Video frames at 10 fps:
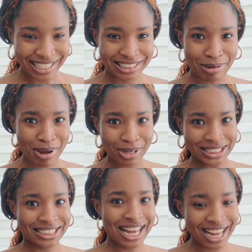it's
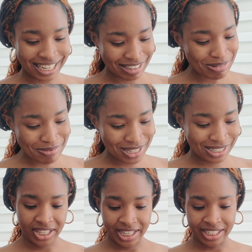about time.
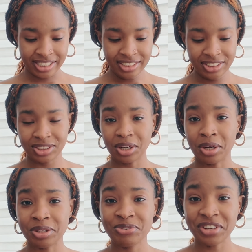Okay,
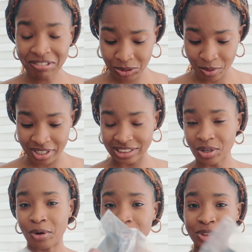so the 5th one is
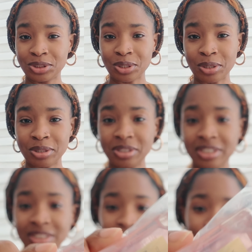also
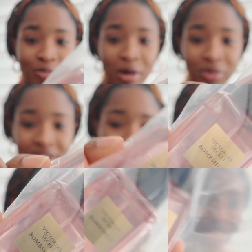the
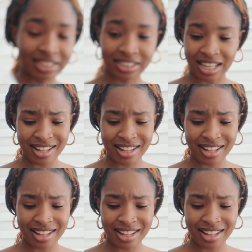Bombshell mix.